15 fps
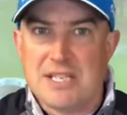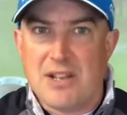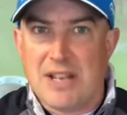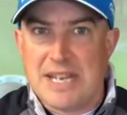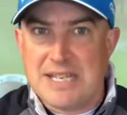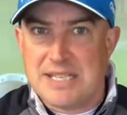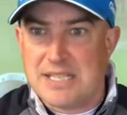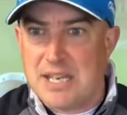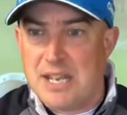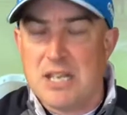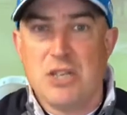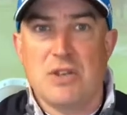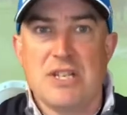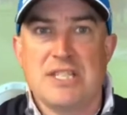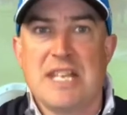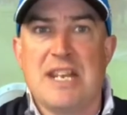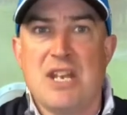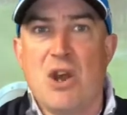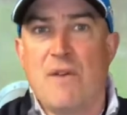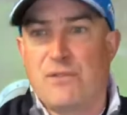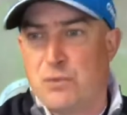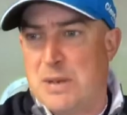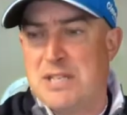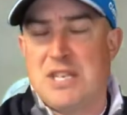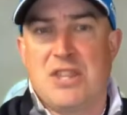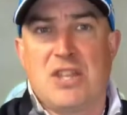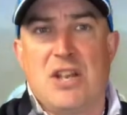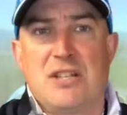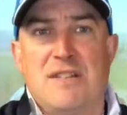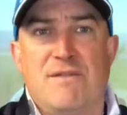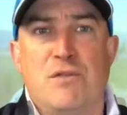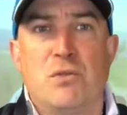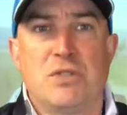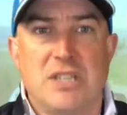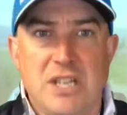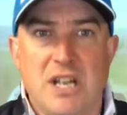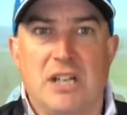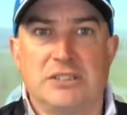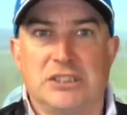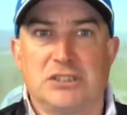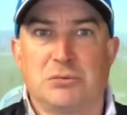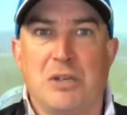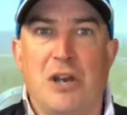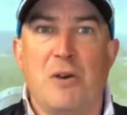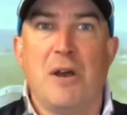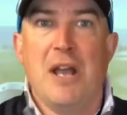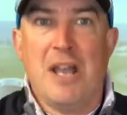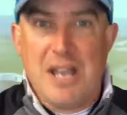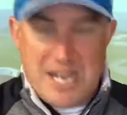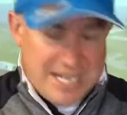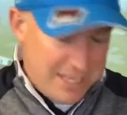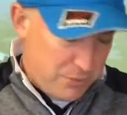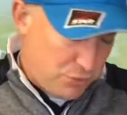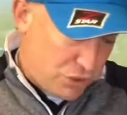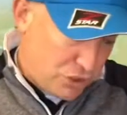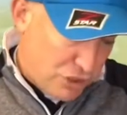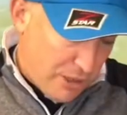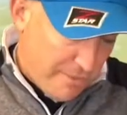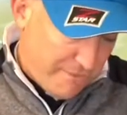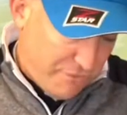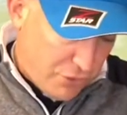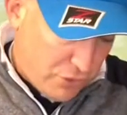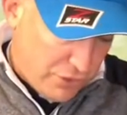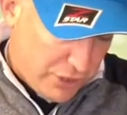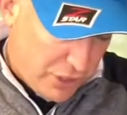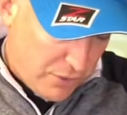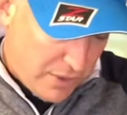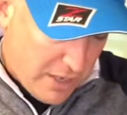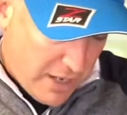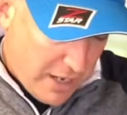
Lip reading: like it's you can send it off 20, 30, 40 yards as well and it will stop for you.